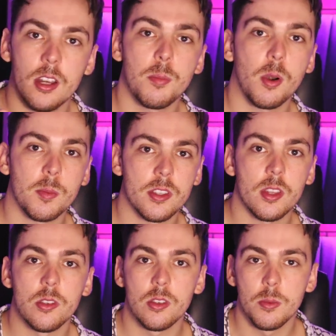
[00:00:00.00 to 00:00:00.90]
and I promise
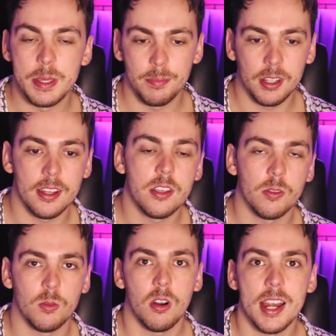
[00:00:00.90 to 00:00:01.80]
there'll still be plenty
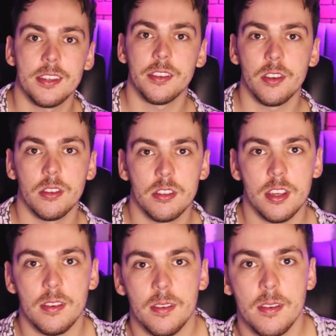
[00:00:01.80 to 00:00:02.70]
of writing
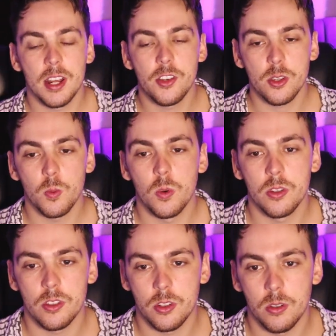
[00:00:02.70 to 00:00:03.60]
content, but I just
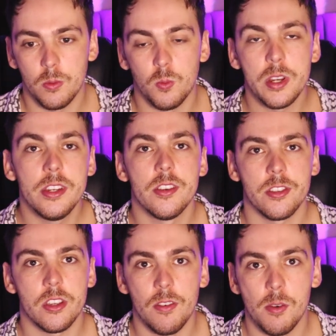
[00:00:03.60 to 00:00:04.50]
want to
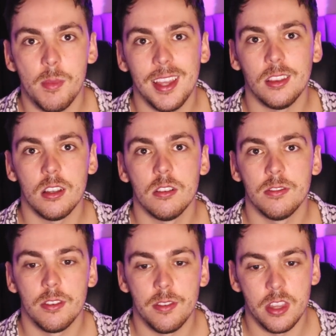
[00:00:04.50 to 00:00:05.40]
rediscover my
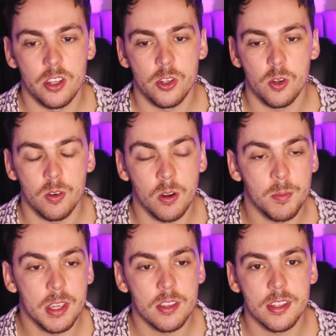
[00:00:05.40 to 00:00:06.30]
love for this
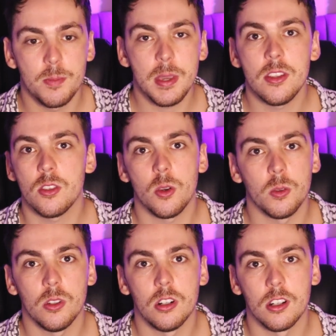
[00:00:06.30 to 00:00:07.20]
genre because it's been
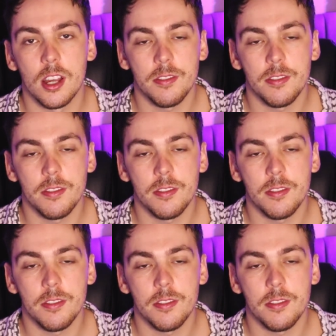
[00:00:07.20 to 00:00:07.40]
so long.